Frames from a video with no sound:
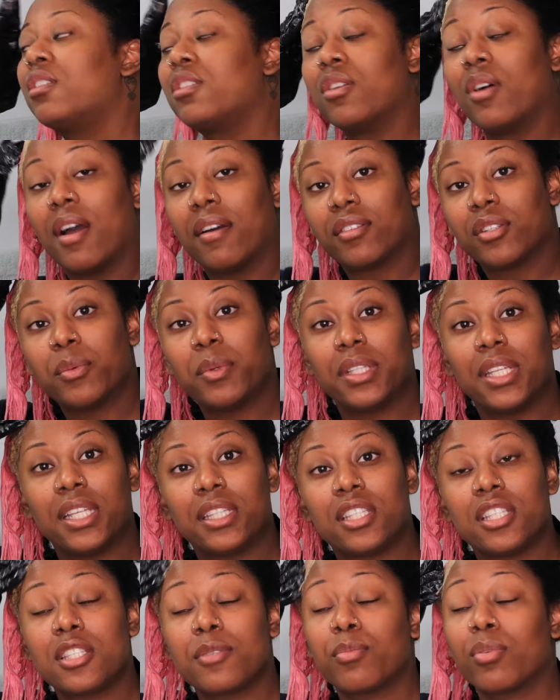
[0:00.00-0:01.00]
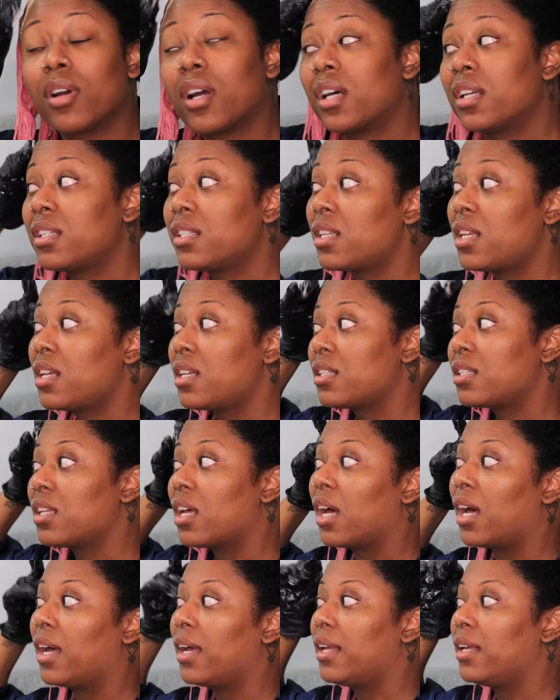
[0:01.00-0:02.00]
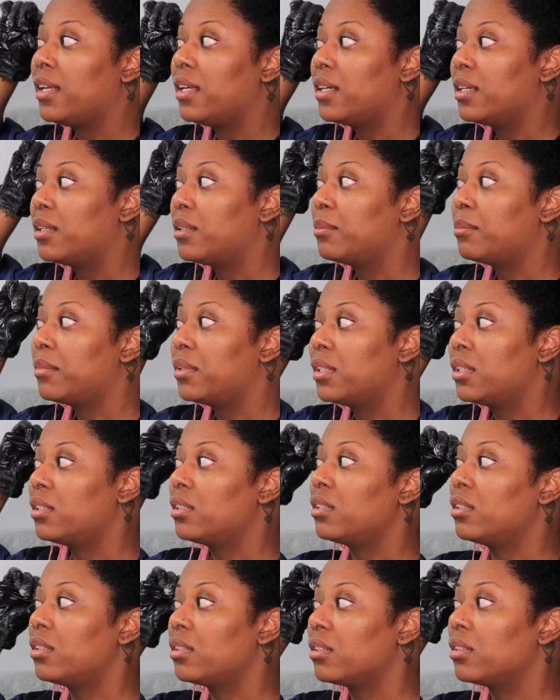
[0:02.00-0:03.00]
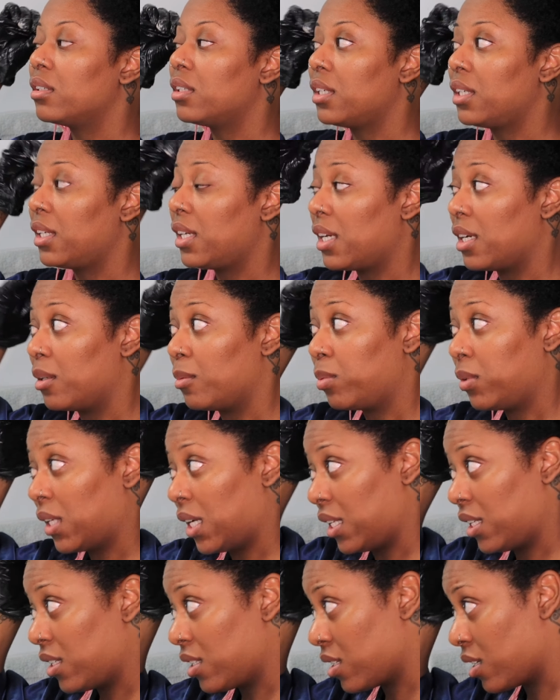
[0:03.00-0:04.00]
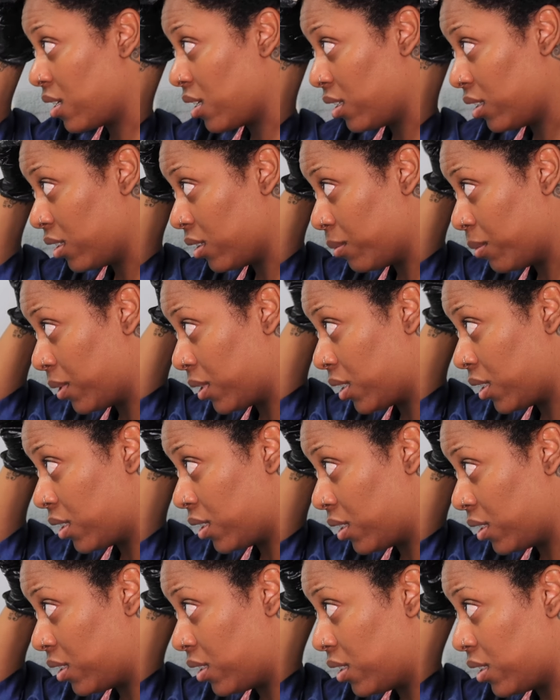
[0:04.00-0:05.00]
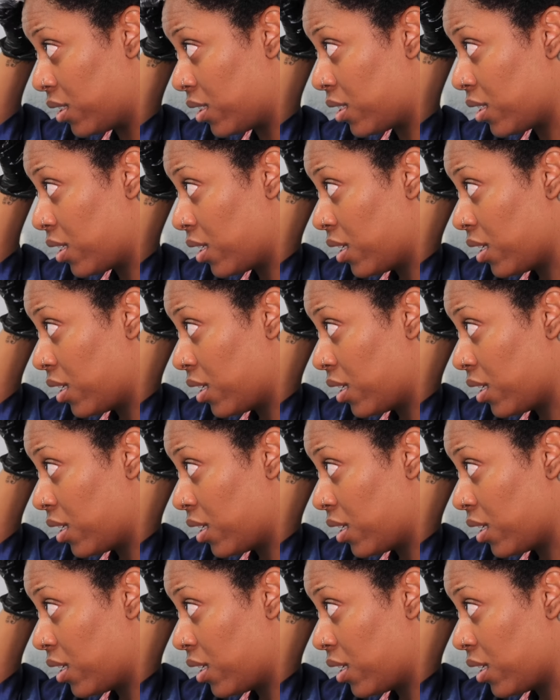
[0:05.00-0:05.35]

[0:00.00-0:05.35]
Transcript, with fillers: So after we let this process, I am gonna apply this color because